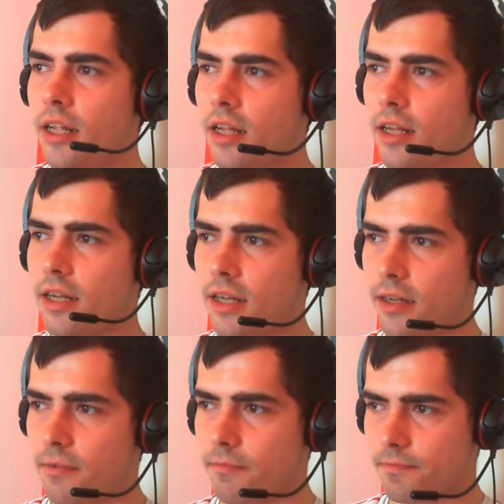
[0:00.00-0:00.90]

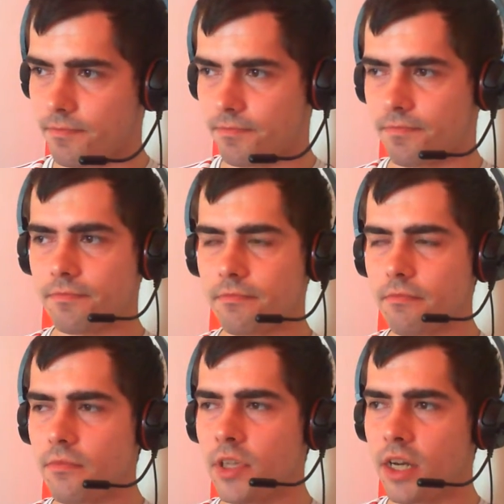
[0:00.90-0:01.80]
And
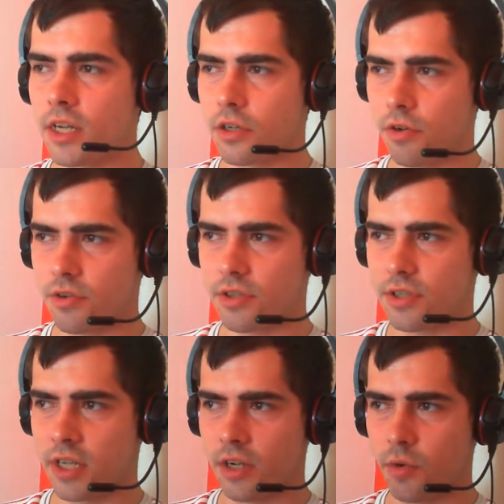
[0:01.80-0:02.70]
of course,
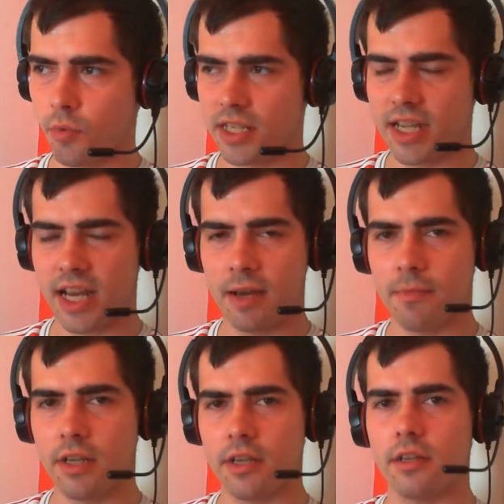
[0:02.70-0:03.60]
you know, West
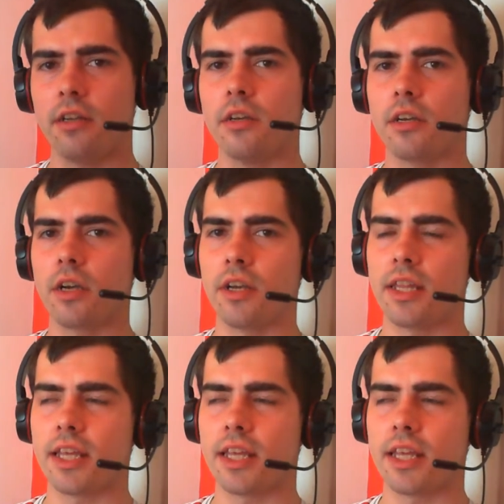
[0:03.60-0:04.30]
Ham going into the